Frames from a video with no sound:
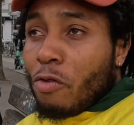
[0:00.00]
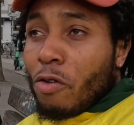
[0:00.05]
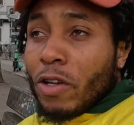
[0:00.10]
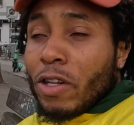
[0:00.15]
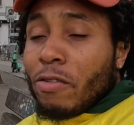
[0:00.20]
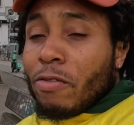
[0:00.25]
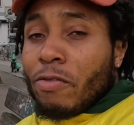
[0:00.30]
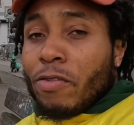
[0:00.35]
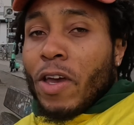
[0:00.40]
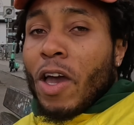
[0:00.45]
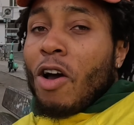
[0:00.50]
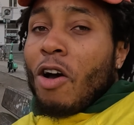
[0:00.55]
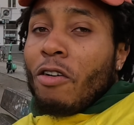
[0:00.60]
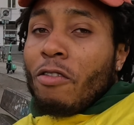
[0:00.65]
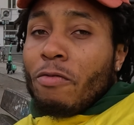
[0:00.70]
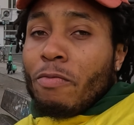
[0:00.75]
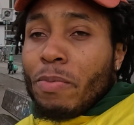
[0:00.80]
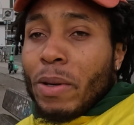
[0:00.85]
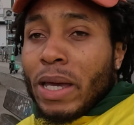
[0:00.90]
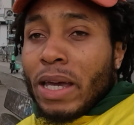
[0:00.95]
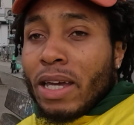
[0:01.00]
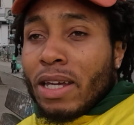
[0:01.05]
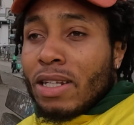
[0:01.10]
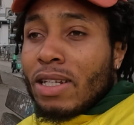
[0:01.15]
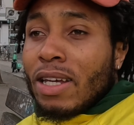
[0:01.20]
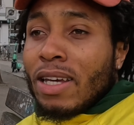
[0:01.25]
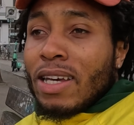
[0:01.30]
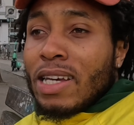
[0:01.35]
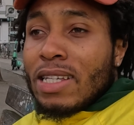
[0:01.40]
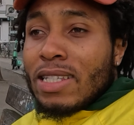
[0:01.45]
for the fear of being
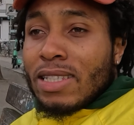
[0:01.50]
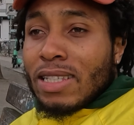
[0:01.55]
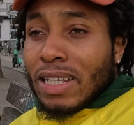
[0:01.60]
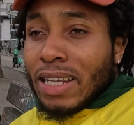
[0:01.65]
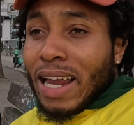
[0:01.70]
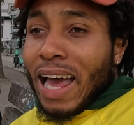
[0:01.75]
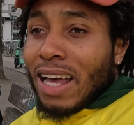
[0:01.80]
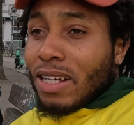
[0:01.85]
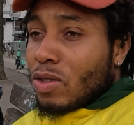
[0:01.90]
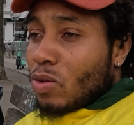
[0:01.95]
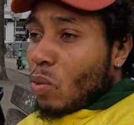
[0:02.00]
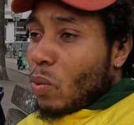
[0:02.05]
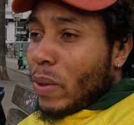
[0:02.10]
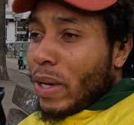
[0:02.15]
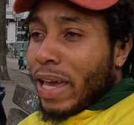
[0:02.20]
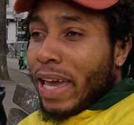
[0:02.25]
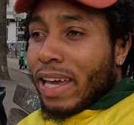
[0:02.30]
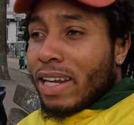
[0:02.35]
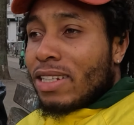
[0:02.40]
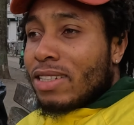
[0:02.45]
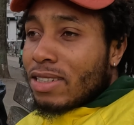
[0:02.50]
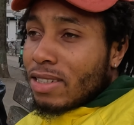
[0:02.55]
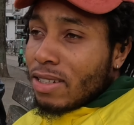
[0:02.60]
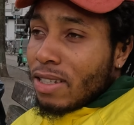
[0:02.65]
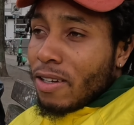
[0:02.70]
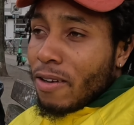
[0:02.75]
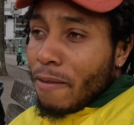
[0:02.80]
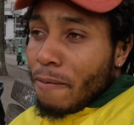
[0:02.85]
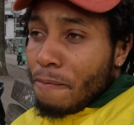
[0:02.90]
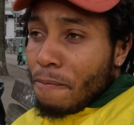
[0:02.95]
seen as weird,
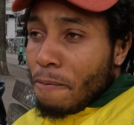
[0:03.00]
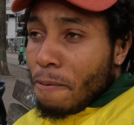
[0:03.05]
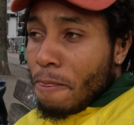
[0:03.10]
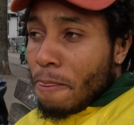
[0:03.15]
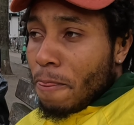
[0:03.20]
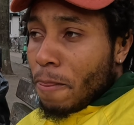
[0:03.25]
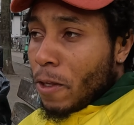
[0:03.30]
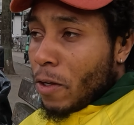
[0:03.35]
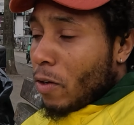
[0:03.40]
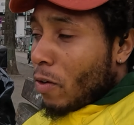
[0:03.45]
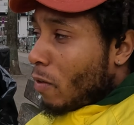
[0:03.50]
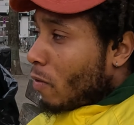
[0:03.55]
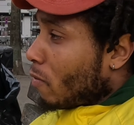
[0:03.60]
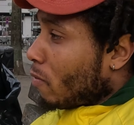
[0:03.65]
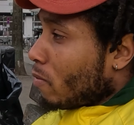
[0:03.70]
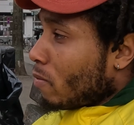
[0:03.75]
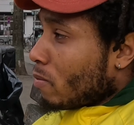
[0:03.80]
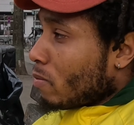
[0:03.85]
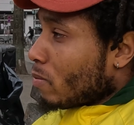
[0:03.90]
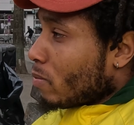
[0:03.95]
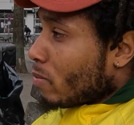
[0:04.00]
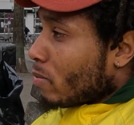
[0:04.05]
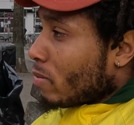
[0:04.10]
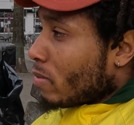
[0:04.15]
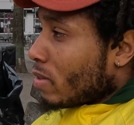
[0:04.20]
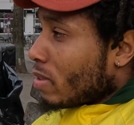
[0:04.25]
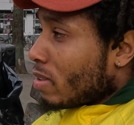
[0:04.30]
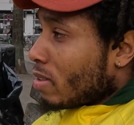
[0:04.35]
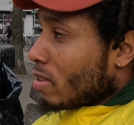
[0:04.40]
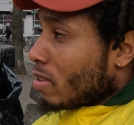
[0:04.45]
you know.
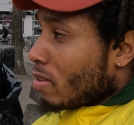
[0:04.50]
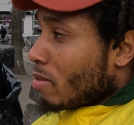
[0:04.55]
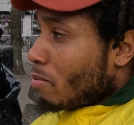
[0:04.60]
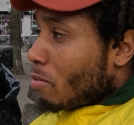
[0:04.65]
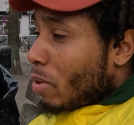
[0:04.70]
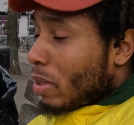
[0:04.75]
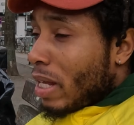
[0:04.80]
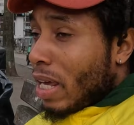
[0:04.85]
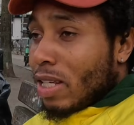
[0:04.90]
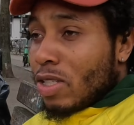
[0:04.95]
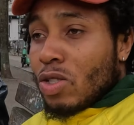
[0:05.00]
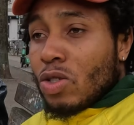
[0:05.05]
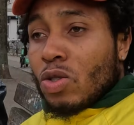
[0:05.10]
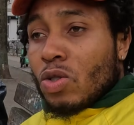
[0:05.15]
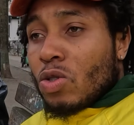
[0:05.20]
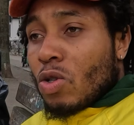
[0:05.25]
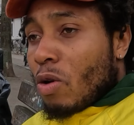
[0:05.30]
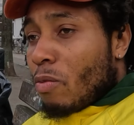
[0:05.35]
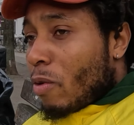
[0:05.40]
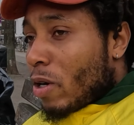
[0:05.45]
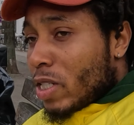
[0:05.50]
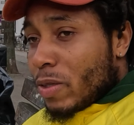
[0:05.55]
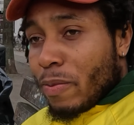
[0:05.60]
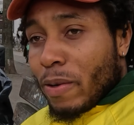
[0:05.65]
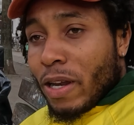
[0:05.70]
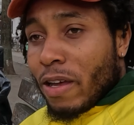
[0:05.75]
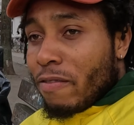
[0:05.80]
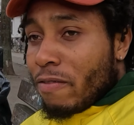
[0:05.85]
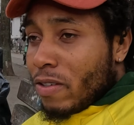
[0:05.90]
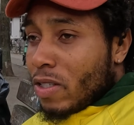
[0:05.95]
But there are so much
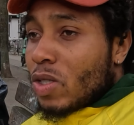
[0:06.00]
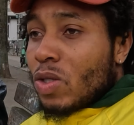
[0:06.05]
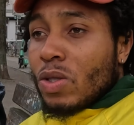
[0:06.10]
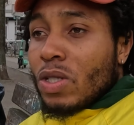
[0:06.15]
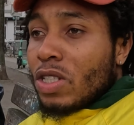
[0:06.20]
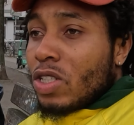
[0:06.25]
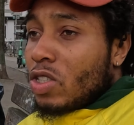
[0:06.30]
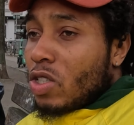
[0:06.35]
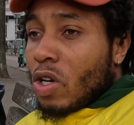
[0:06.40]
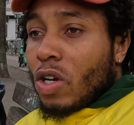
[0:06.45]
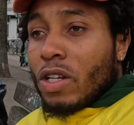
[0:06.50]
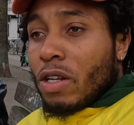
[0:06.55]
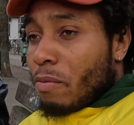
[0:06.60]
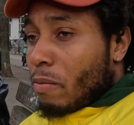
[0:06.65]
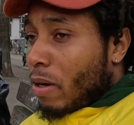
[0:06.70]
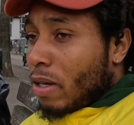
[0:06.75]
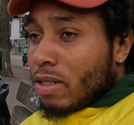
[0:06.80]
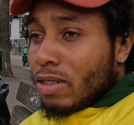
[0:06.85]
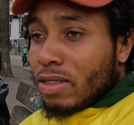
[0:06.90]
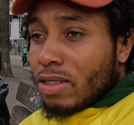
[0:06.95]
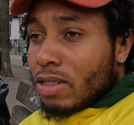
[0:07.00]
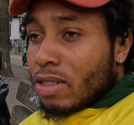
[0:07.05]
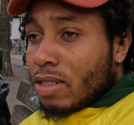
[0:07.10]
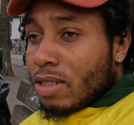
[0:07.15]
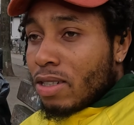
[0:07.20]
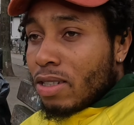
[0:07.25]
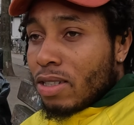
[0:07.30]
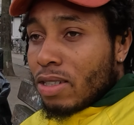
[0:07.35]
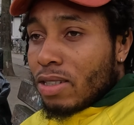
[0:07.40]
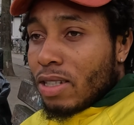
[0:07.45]
benefits to this journey, man.
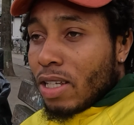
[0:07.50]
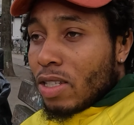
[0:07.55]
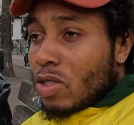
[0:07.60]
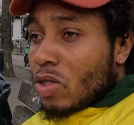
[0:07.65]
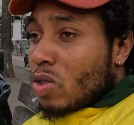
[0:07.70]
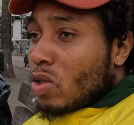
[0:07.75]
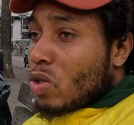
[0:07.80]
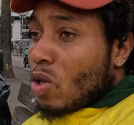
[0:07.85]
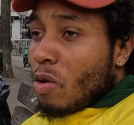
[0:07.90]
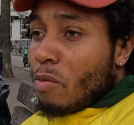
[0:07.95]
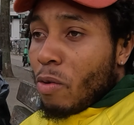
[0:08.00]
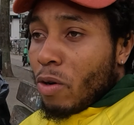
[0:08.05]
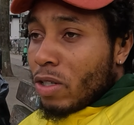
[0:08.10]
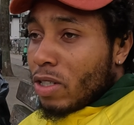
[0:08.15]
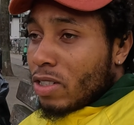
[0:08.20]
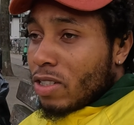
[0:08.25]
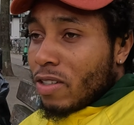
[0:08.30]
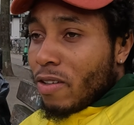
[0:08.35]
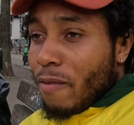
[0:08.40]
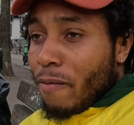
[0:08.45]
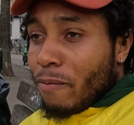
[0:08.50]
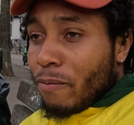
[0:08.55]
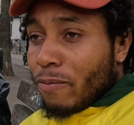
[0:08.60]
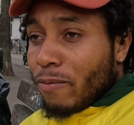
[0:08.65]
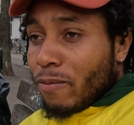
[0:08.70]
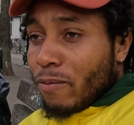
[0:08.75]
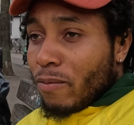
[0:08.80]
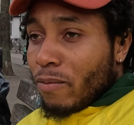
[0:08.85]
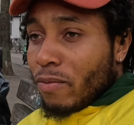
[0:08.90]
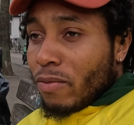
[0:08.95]
There's so much.
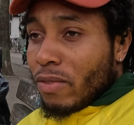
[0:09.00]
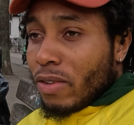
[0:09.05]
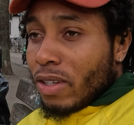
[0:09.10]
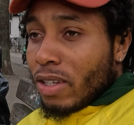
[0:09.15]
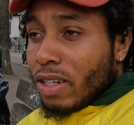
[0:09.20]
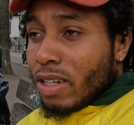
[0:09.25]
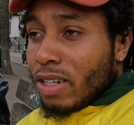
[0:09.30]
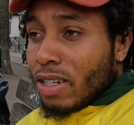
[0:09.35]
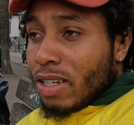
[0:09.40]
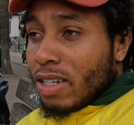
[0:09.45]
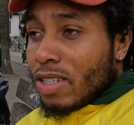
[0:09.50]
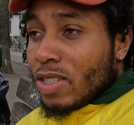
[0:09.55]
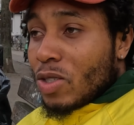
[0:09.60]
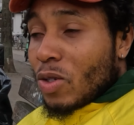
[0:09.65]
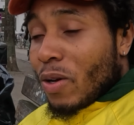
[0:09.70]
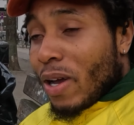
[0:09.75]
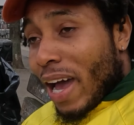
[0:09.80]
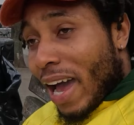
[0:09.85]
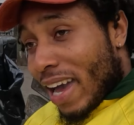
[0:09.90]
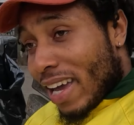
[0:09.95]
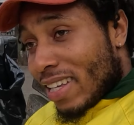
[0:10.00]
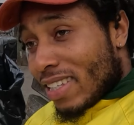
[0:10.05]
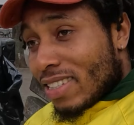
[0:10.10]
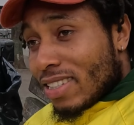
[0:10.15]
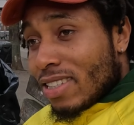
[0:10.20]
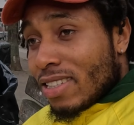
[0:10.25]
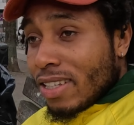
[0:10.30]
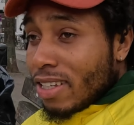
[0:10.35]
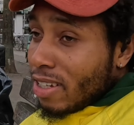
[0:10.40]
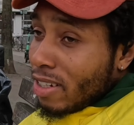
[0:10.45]
So guys,